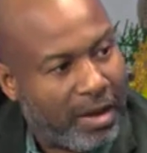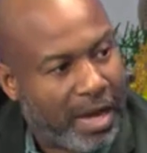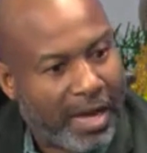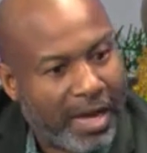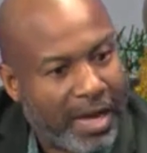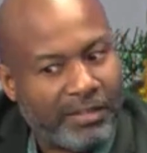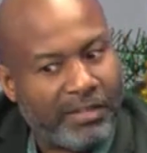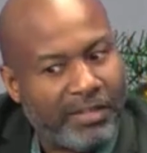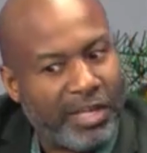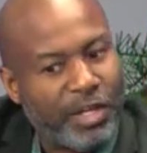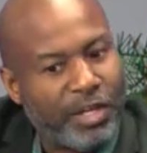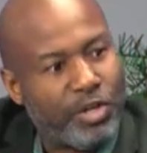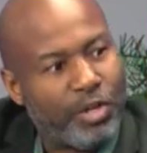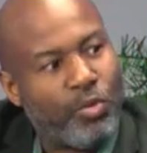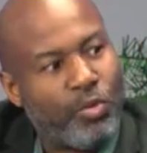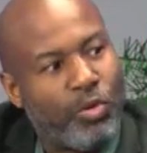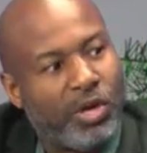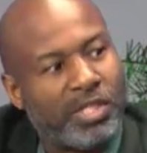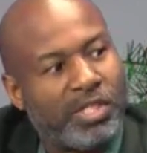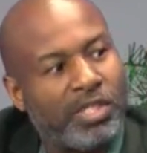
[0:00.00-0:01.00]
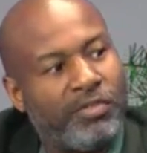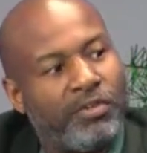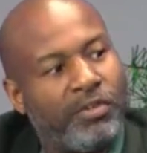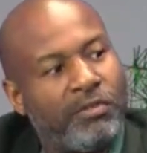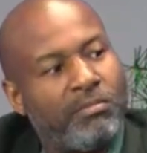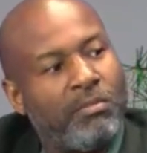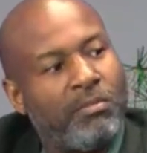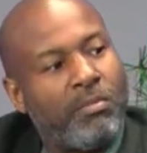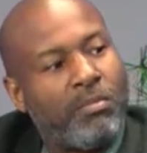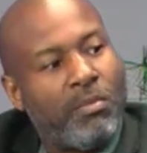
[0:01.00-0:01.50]
And then you want even
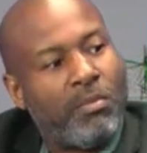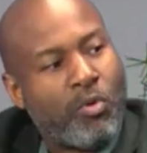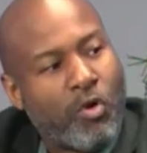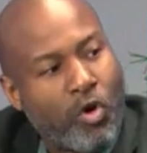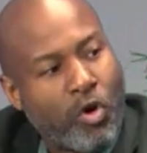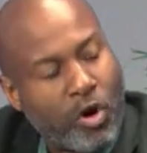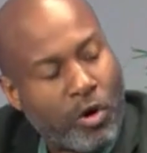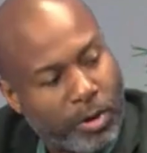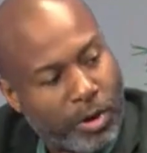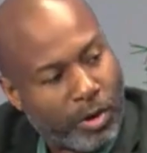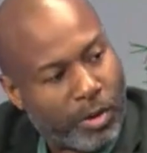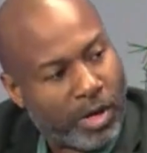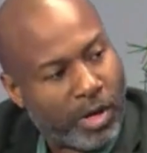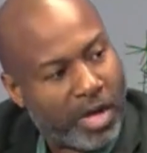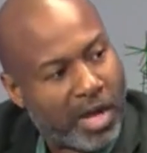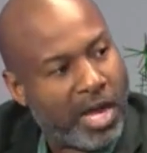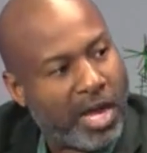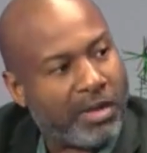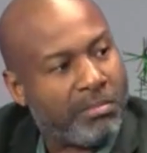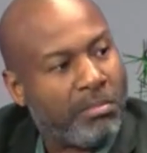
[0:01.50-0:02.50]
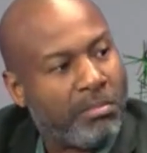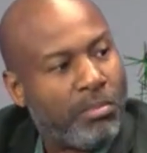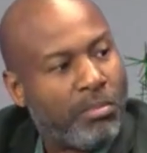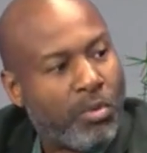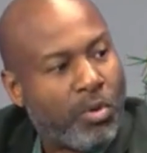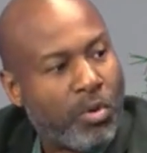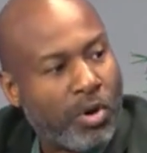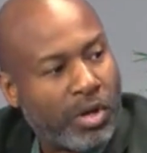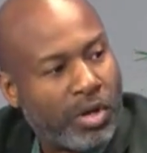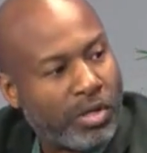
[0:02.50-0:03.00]
more power and
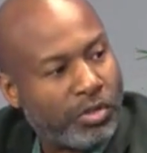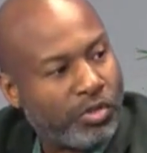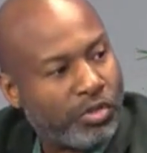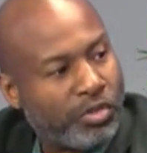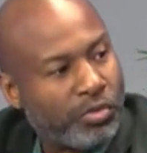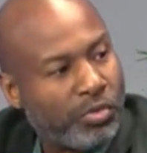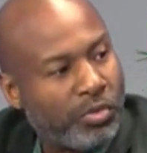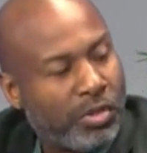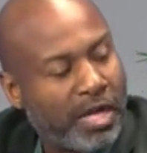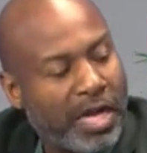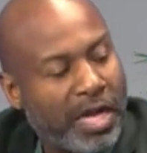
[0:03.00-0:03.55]
more control.